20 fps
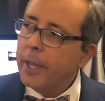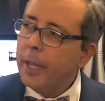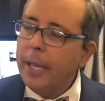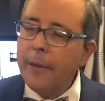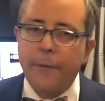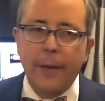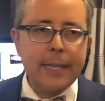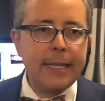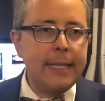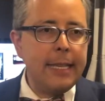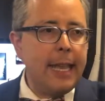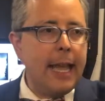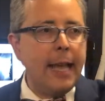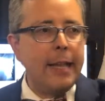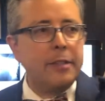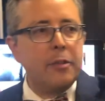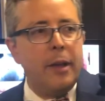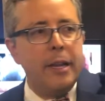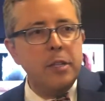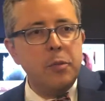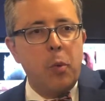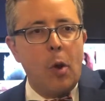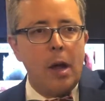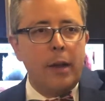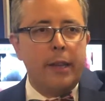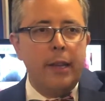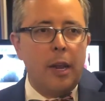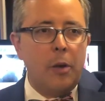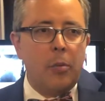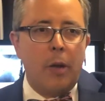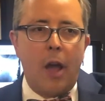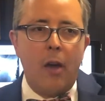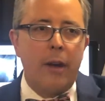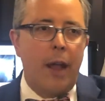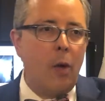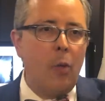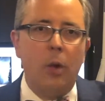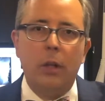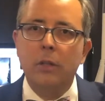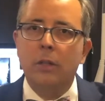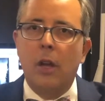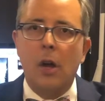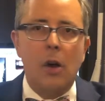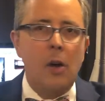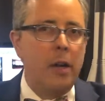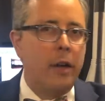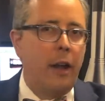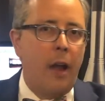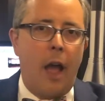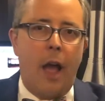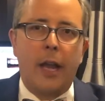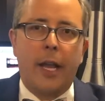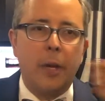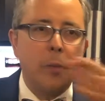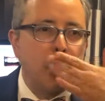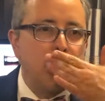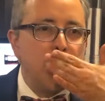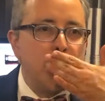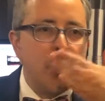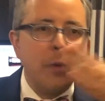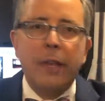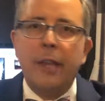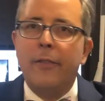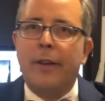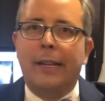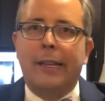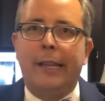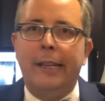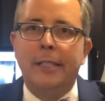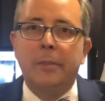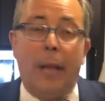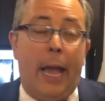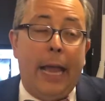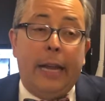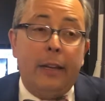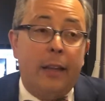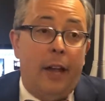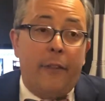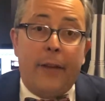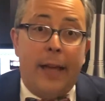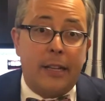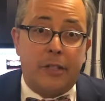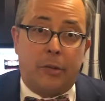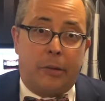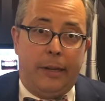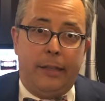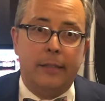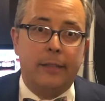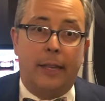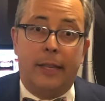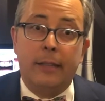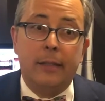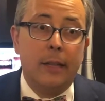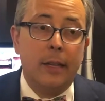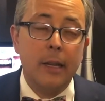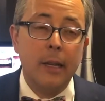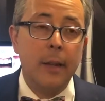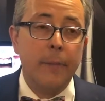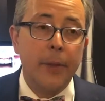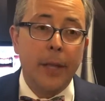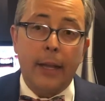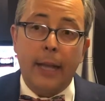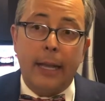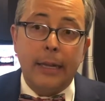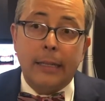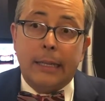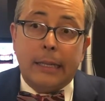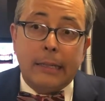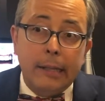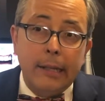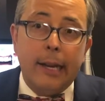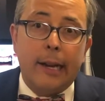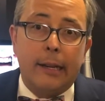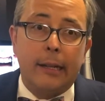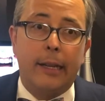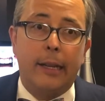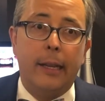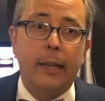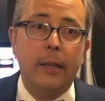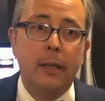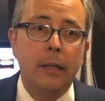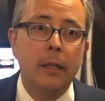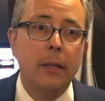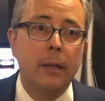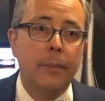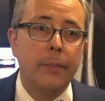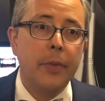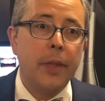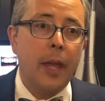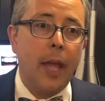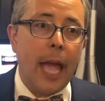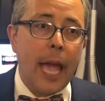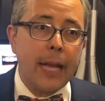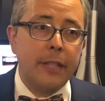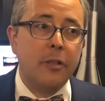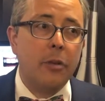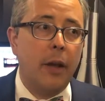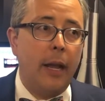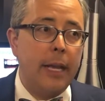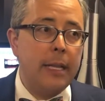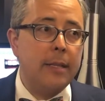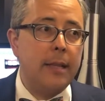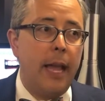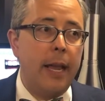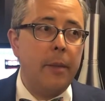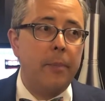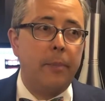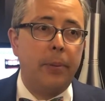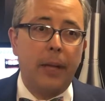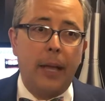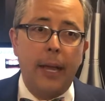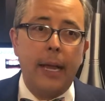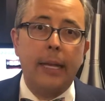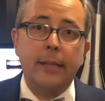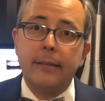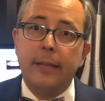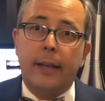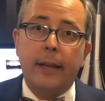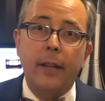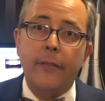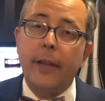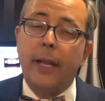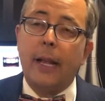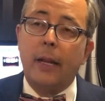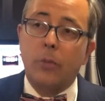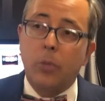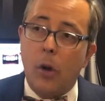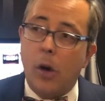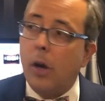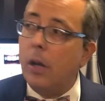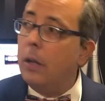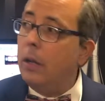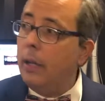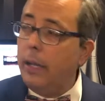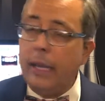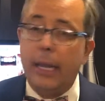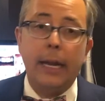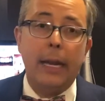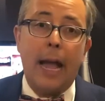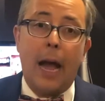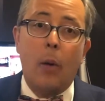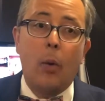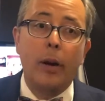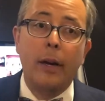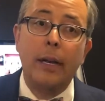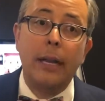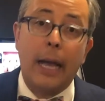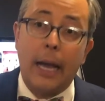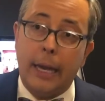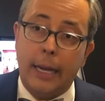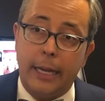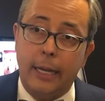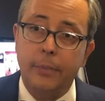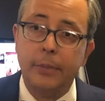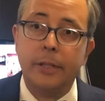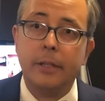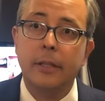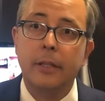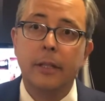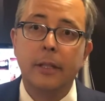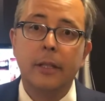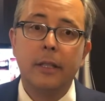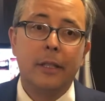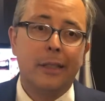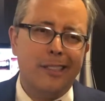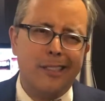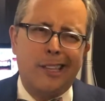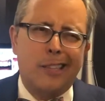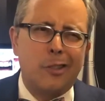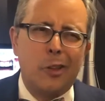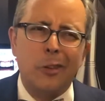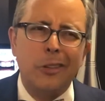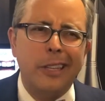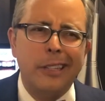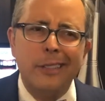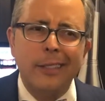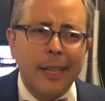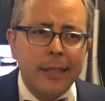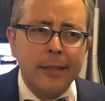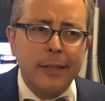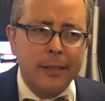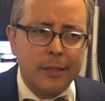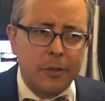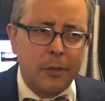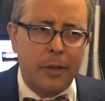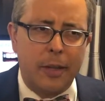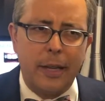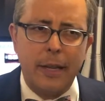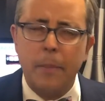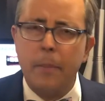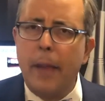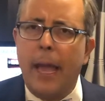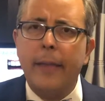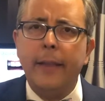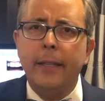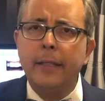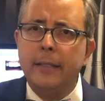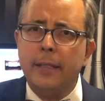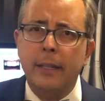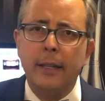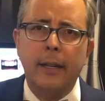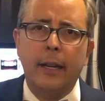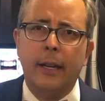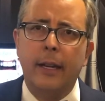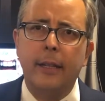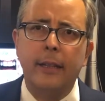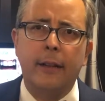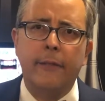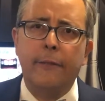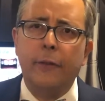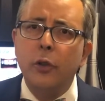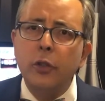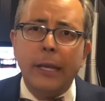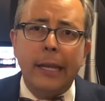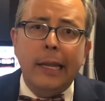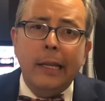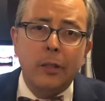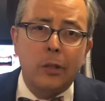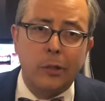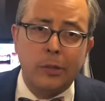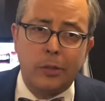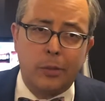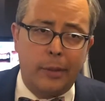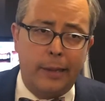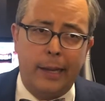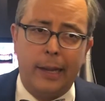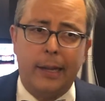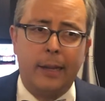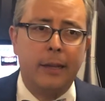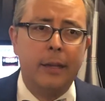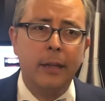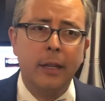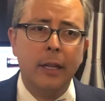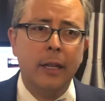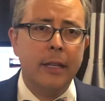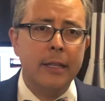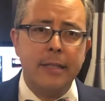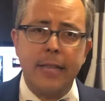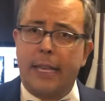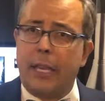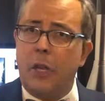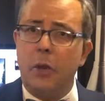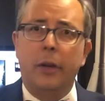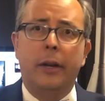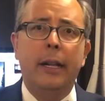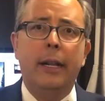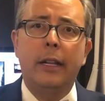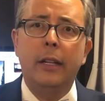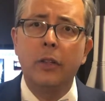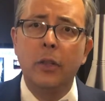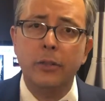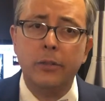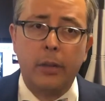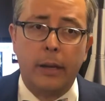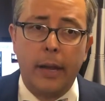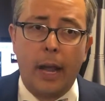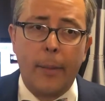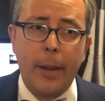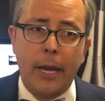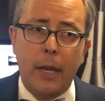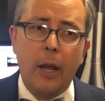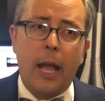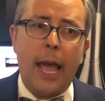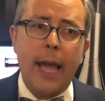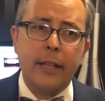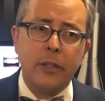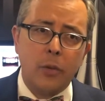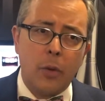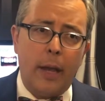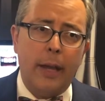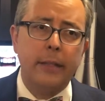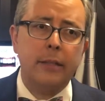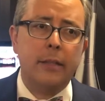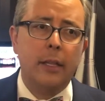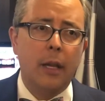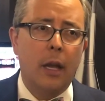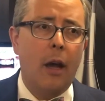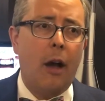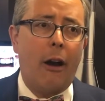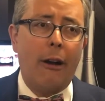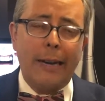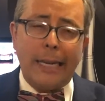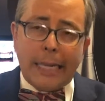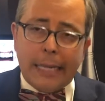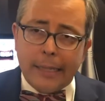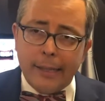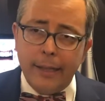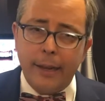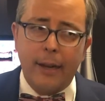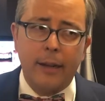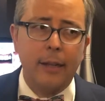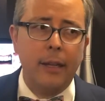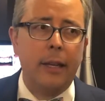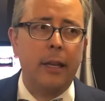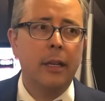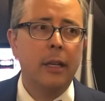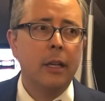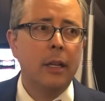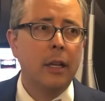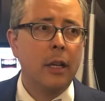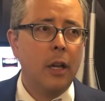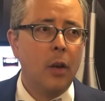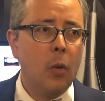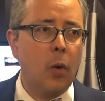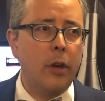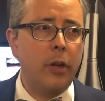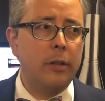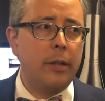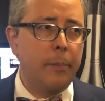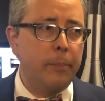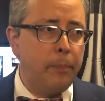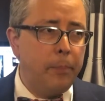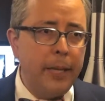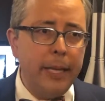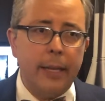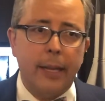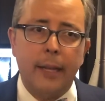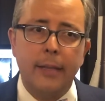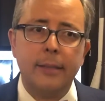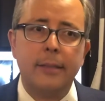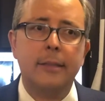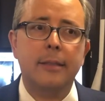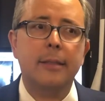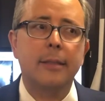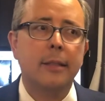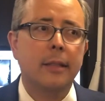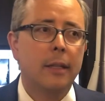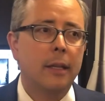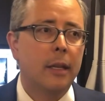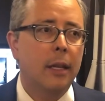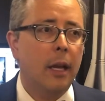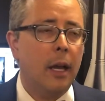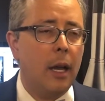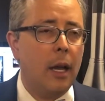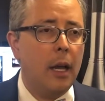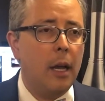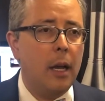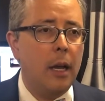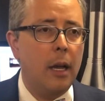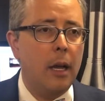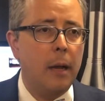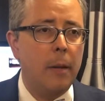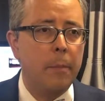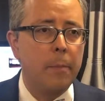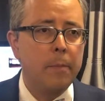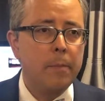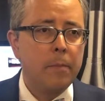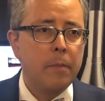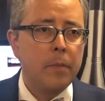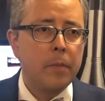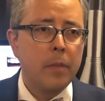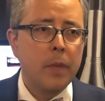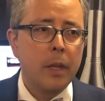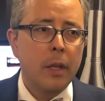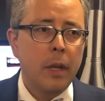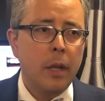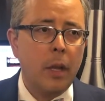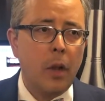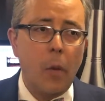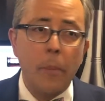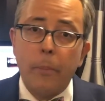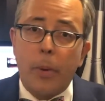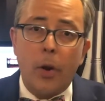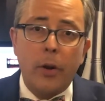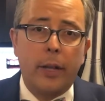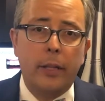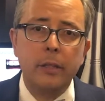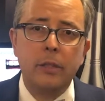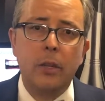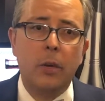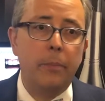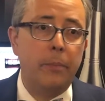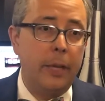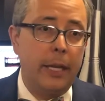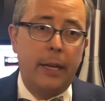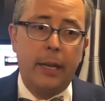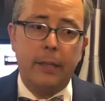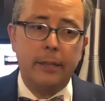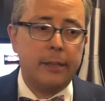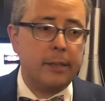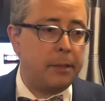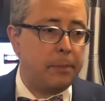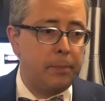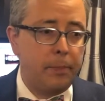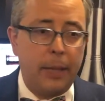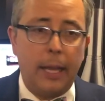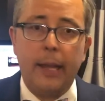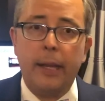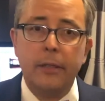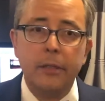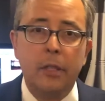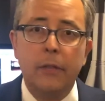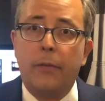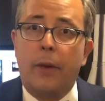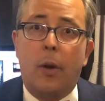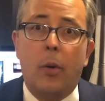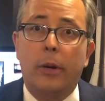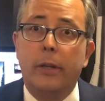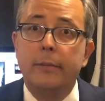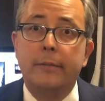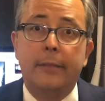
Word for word: If I see x-rays walking around, I will go and hug and give a kiss. I love x-rays. And, and clearly, x-rays, they play a significant role in our lives, not just only in dentistry, medicine, and in the food industry, and security industry. I mean, x-rays are clearly one of the biggest um, components or biggest players of our